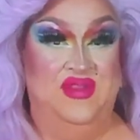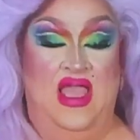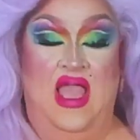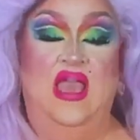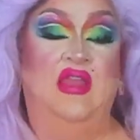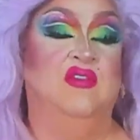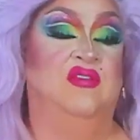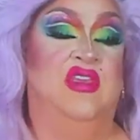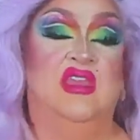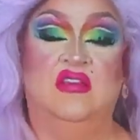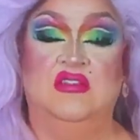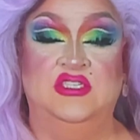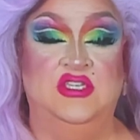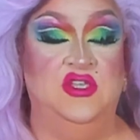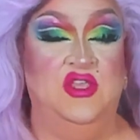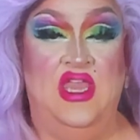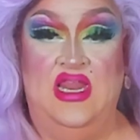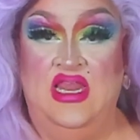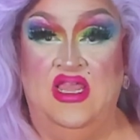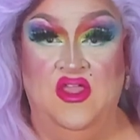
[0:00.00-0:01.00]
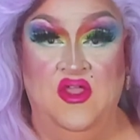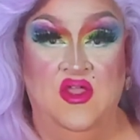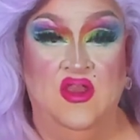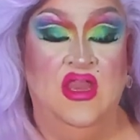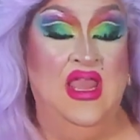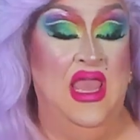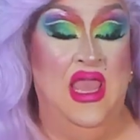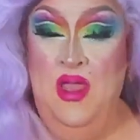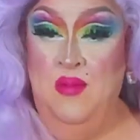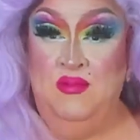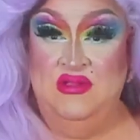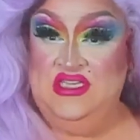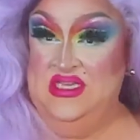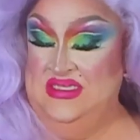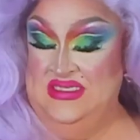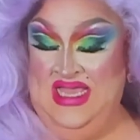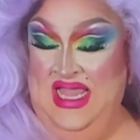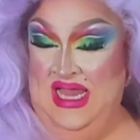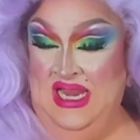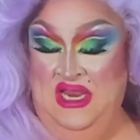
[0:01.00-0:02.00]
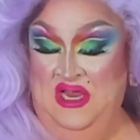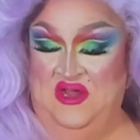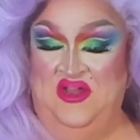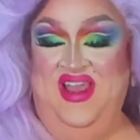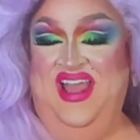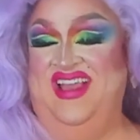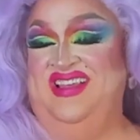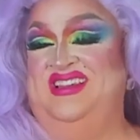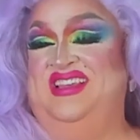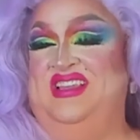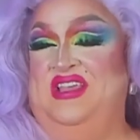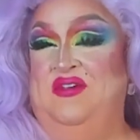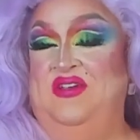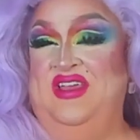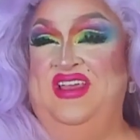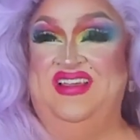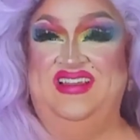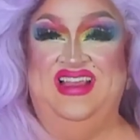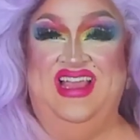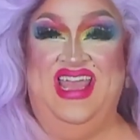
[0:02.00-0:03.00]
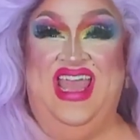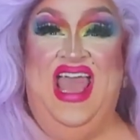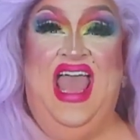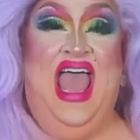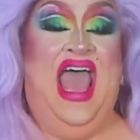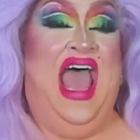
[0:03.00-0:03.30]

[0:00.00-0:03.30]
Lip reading: I don't think it'll do you any good, but just tell her. Seriously.